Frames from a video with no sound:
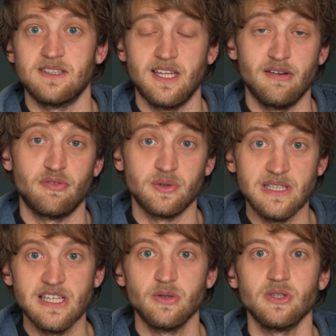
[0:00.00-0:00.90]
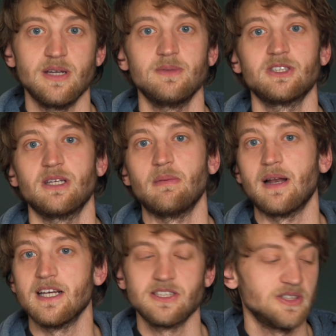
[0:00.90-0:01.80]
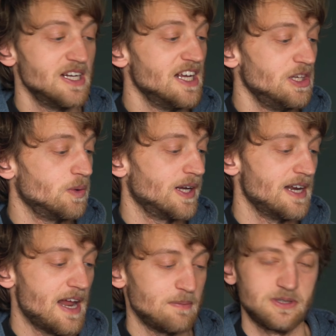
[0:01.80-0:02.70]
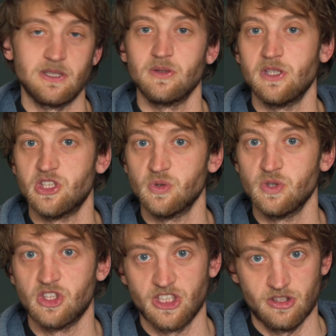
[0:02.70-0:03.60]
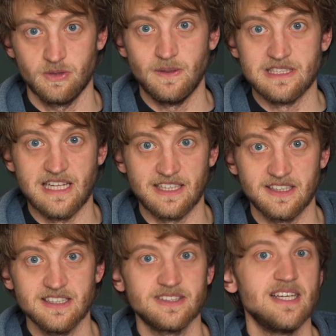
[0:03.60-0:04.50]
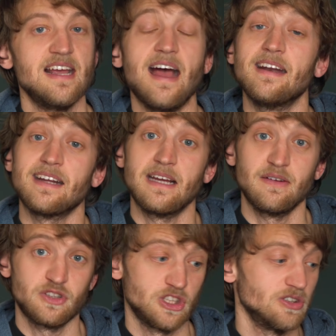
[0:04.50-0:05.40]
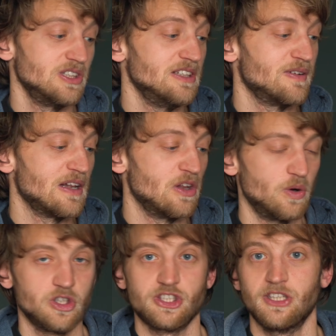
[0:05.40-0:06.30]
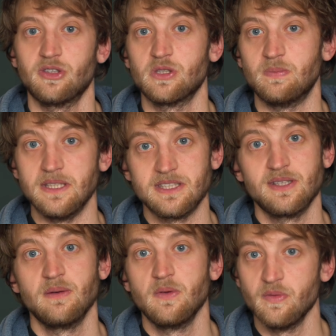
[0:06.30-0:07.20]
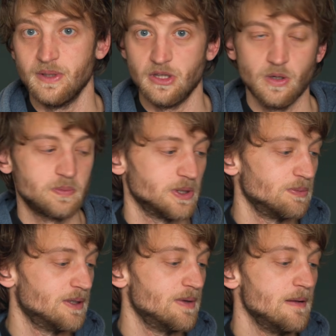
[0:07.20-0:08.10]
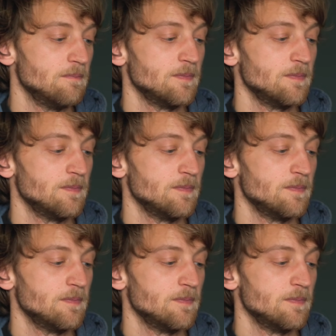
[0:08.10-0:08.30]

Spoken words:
that have really good image stabilizer, you can absolutely shoot shutter speeds like this, and I have shot even longer shutter speeds with no problem.